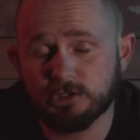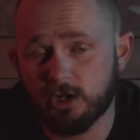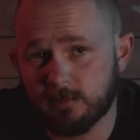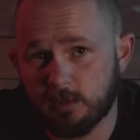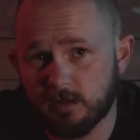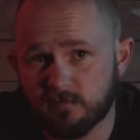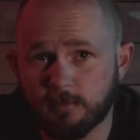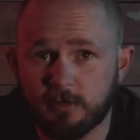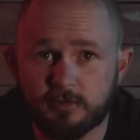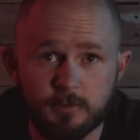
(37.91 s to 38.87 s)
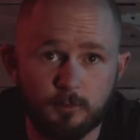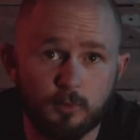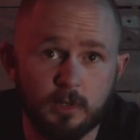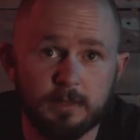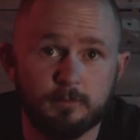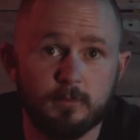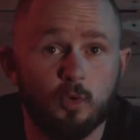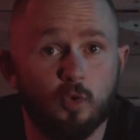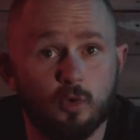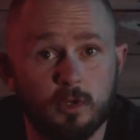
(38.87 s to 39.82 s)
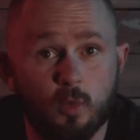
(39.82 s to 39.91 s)
dynamite for both your brim
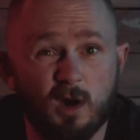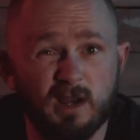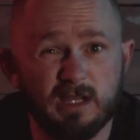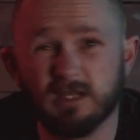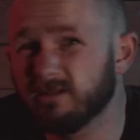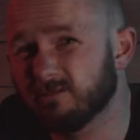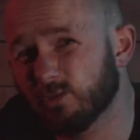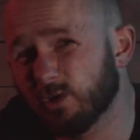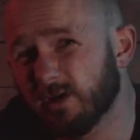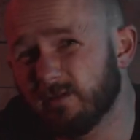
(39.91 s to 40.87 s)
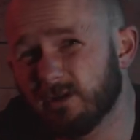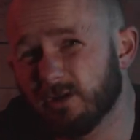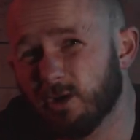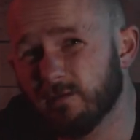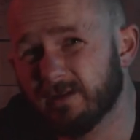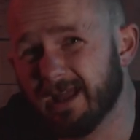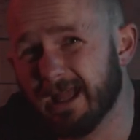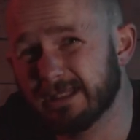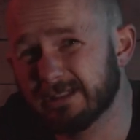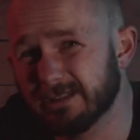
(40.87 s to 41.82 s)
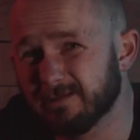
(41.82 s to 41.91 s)
or your whiting, or even your off
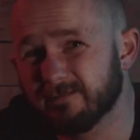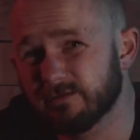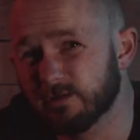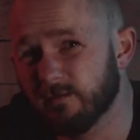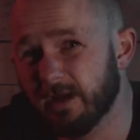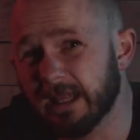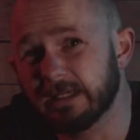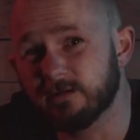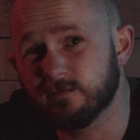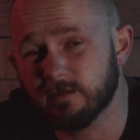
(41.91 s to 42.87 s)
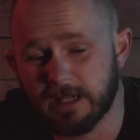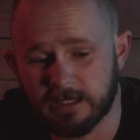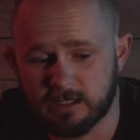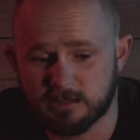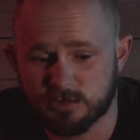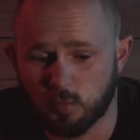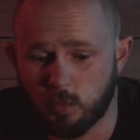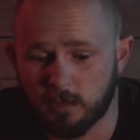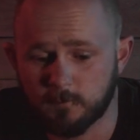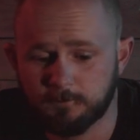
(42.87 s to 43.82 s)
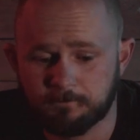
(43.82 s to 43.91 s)
catch of trevally and flathead as
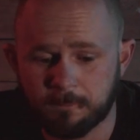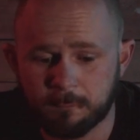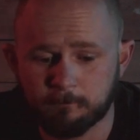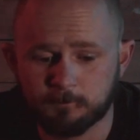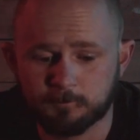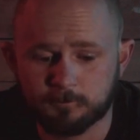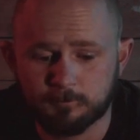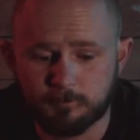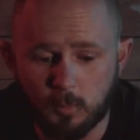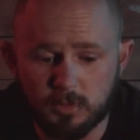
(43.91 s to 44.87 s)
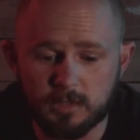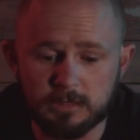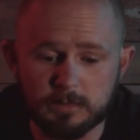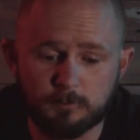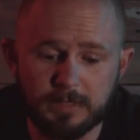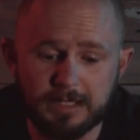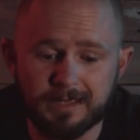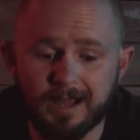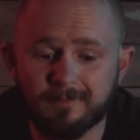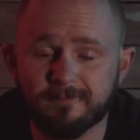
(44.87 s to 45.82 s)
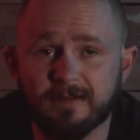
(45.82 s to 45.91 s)
well. But with a little big
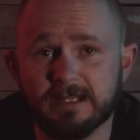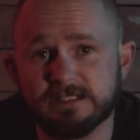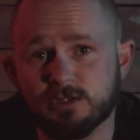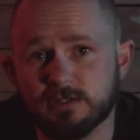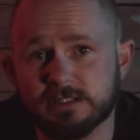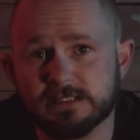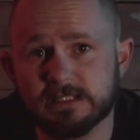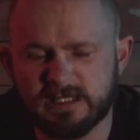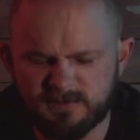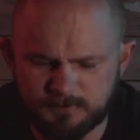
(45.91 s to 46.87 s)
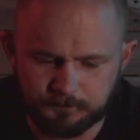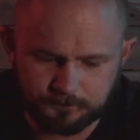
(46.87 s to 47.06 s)
cut face on this thing,